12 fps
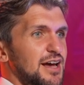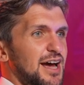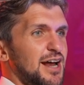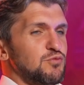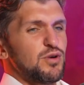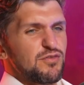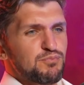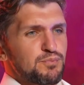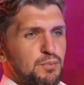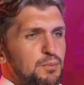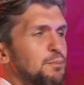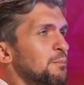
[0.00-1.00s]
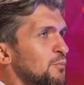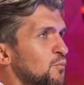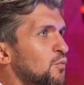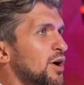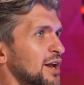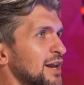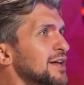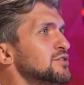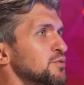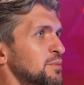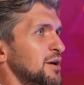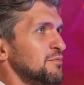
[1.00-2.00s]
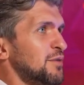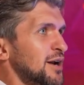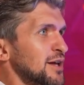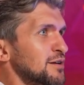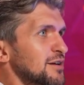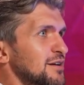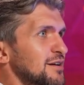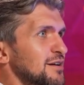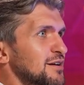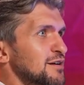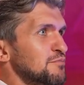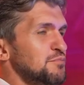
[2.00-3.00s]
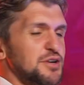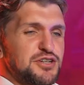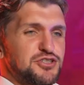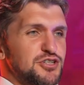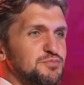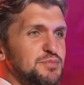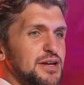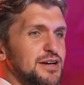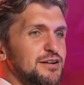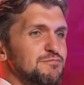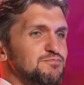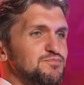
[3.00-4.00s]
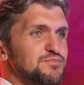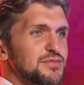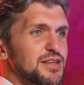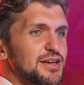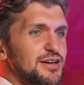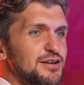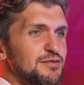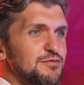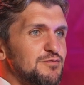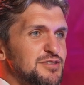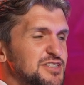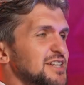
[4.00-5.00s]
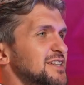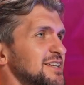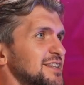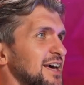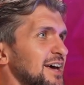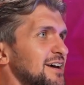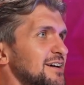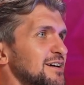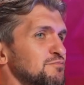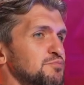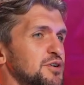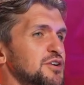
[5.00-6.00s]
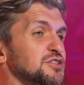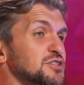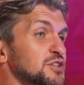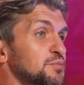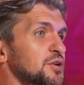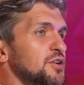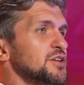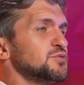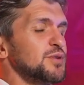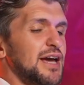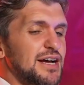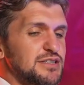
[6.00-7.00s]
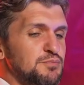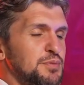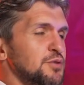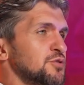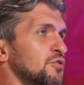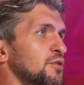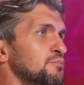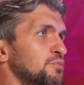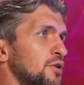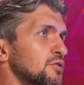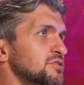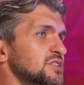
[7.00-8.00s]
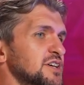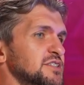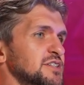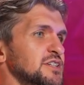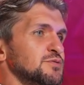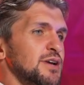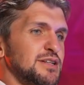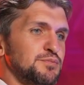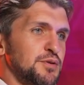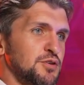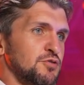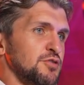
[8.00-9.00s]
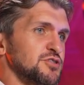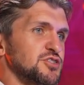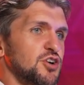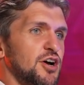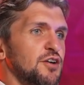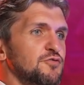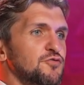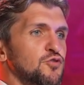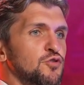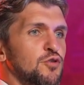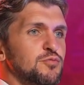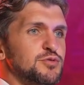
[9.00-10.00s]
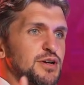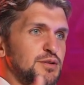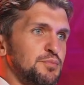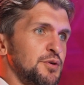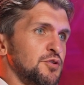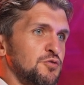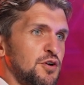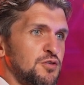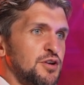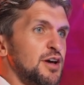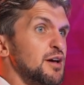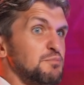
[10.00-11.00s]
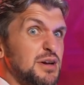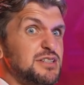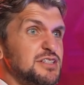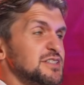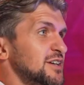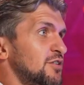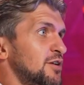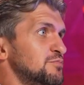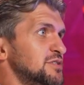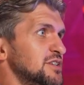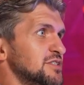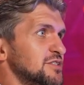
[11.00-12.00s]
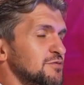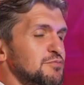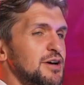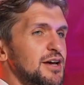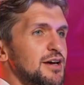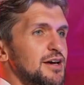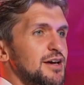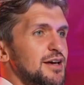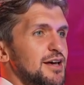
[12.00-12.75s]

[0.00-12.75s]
And we've won a little bit of money, but it's just been sitting there because, to be honest, we had to build our own processes. We had to build our own sign-up forms. We had to build our own basic CRM system.